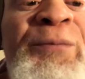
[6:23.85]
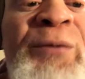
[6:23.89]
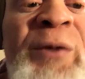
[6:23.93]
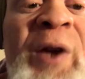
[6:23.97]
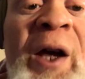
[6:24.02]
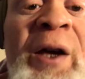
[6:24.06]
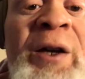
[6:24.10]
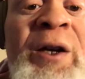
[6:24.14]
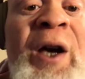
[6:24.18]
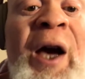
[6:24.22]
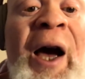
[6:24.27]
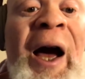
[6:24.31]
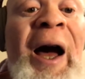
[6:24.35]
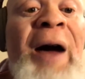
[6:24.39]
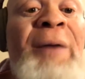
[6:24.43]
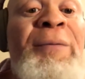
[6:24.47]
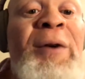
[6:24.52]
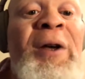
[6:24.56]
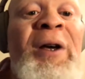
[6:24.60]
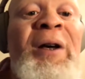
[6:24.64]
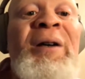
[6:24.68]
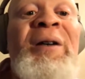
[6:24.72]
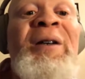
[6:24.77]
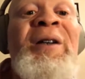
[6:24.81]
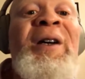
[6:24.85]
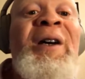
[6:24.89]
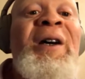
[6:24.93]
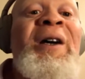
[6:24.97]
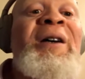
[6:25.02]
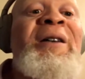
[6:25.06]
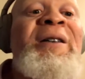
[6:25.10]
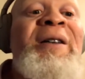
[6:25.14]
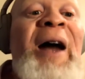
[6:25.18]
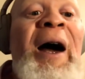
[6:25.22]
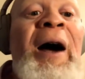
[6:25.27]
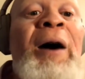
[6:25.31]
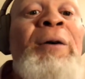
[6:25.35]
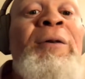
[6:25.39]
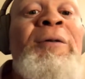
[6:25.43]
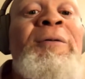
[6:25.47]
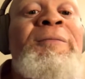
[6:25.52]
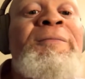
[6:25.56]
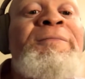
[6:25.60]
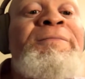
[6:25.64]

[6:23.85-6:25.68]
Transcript: there you have it. Now,